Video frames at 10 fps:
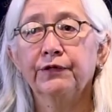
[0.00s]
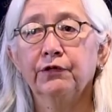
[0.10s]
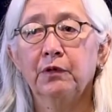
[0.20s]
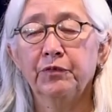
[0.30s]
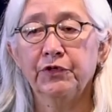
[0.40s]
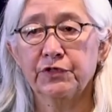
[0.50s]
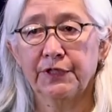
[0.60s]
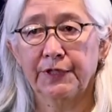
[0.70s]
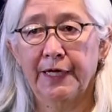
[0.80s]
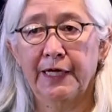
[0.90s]
so I'm
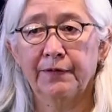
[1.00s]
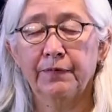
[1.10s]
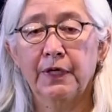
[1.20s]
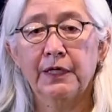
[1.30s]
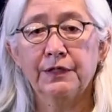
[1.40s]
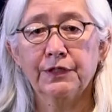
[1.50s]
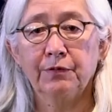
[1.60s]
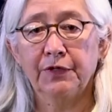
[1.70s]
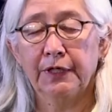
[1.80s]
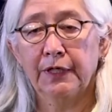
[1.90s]
using that.
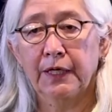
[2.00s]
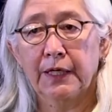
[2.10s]
Some of the